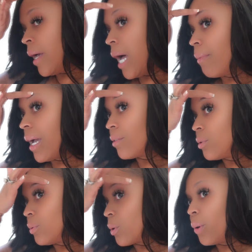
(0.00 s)
I'm gonna have to
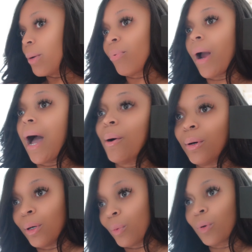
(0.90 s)
do a quick brow,
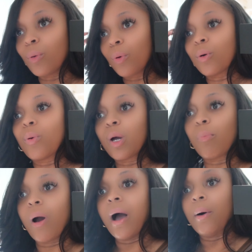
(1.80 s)
a real, real quick
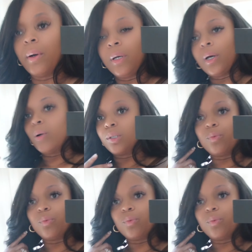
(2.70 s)
brow. Only